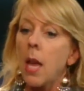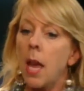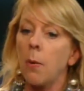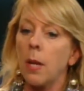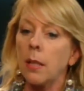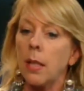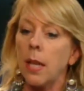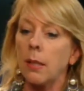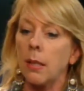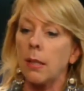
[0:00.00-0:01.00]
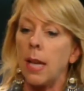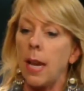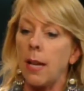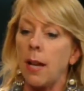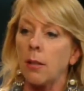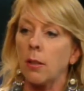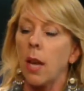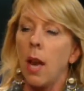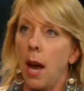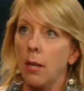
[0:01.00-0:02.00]
And when I say sustain, I just
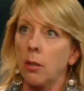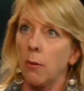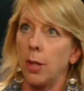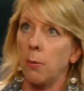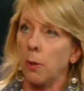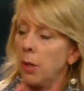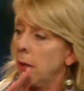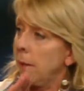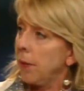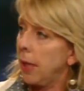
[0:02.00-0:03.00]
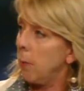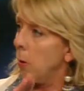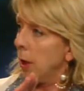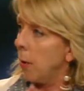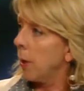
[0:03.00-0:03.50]
I just don't think we're going to keep going up.